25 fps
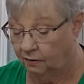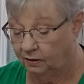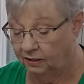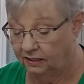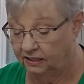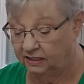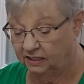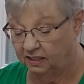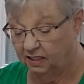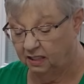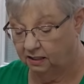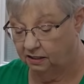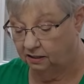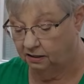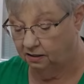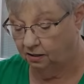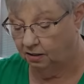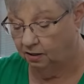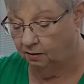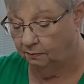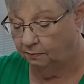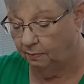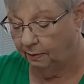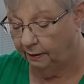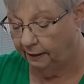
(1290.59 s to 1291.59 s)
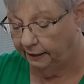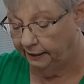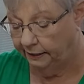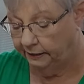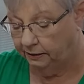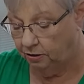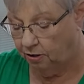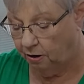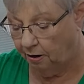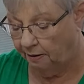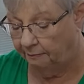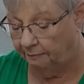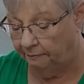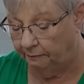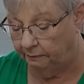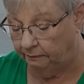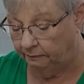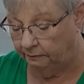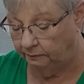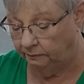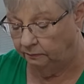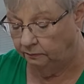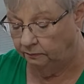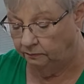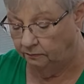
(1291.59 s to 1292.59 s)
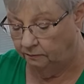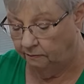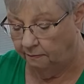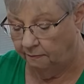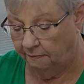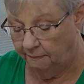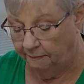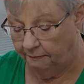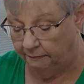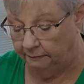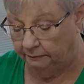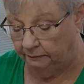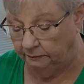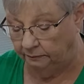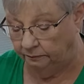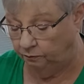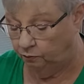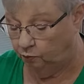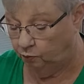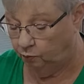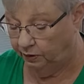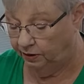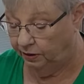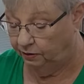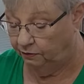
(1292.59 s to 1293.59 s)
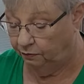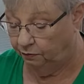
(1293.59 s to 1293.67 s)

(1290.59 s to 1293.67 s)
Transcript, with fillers: Let's get us a good bite with